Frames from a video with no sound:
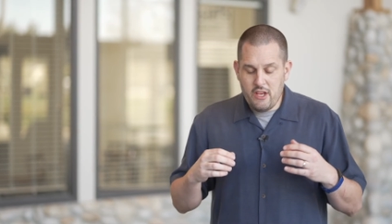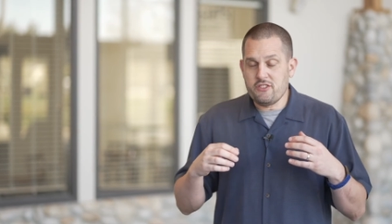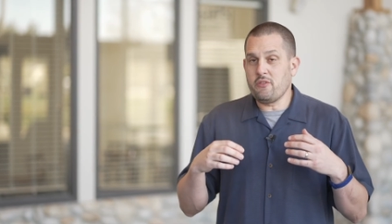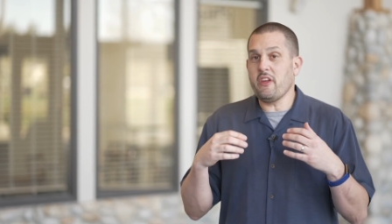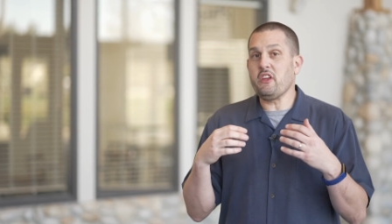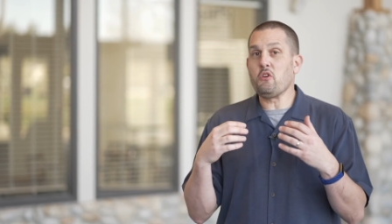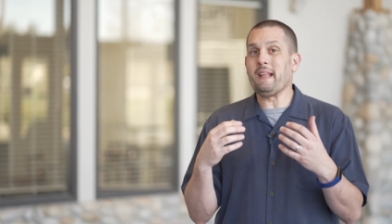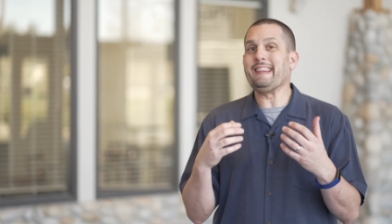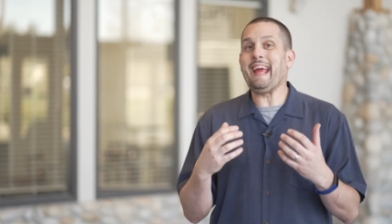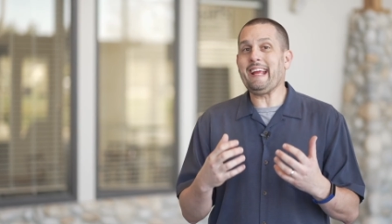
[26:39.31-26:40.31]
so that your
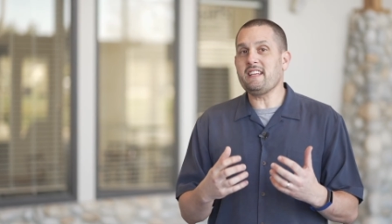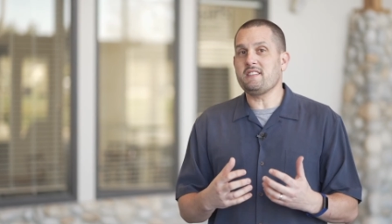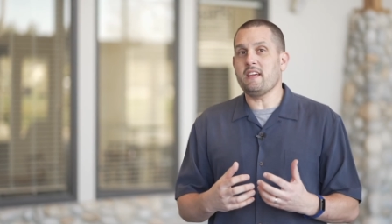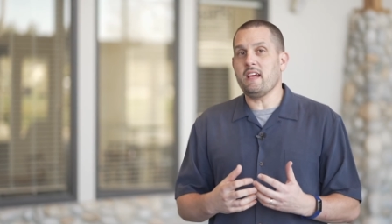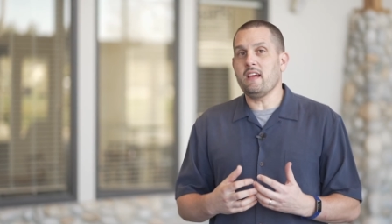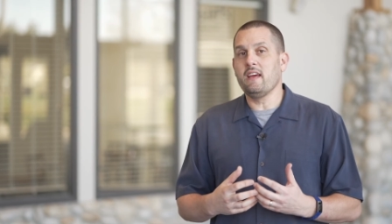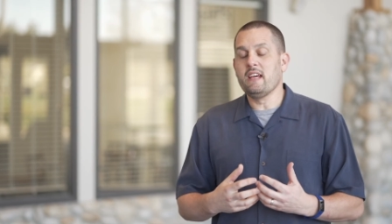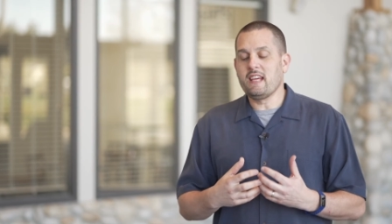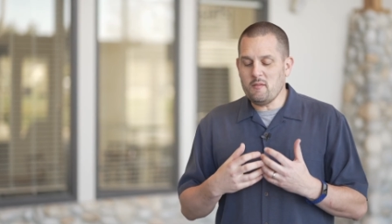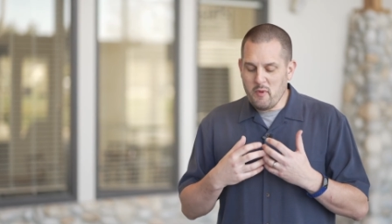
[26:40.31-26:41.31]
legacy
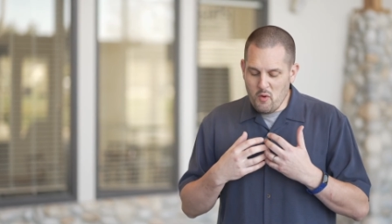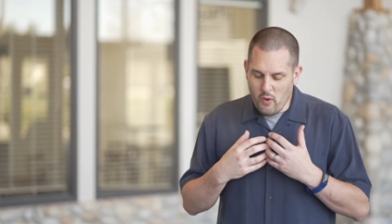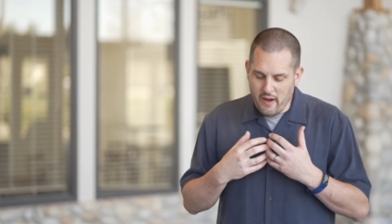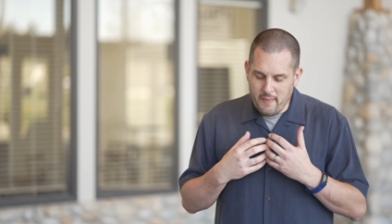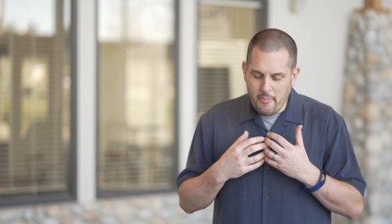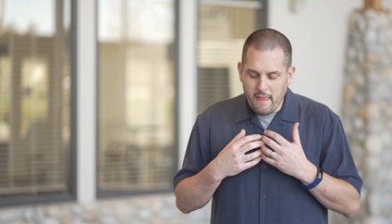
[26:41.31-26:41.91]
can be one